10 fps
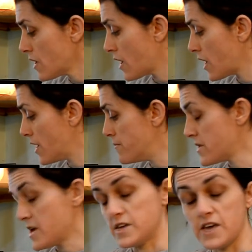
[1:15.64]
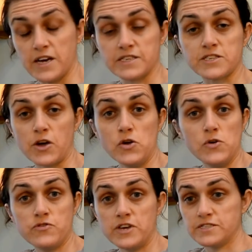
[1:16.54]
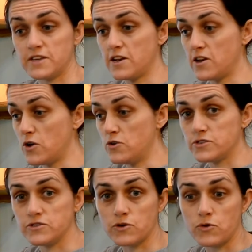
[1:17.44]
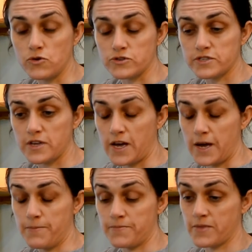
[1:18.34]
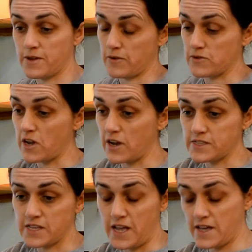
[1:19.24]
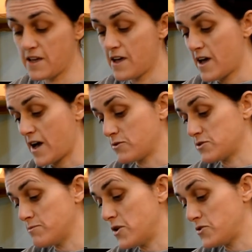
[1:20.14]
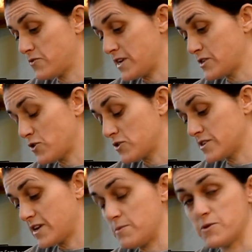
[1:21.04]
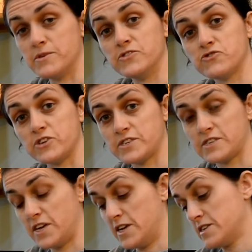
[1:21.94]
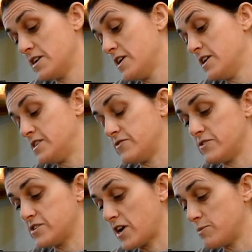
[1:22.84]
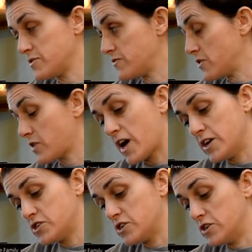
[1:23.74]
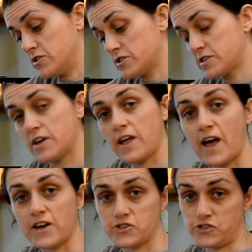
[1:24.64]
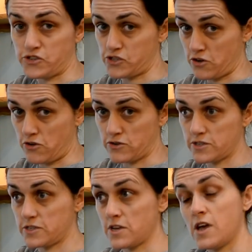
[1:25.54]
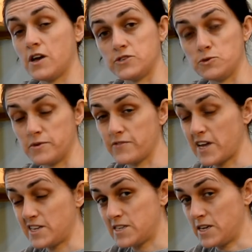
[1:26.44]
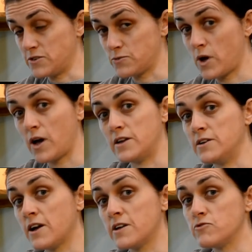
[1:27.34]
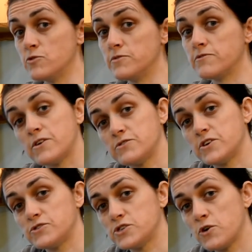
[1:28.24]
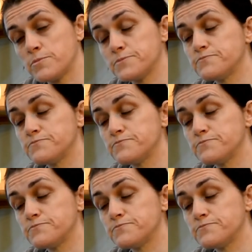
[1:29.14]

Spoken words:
So there's loads in the course: lighting, how to motivate dogs and keep them interested, different types of locations, action shots, do a bit of editing as well in Lightroom and Photoshop.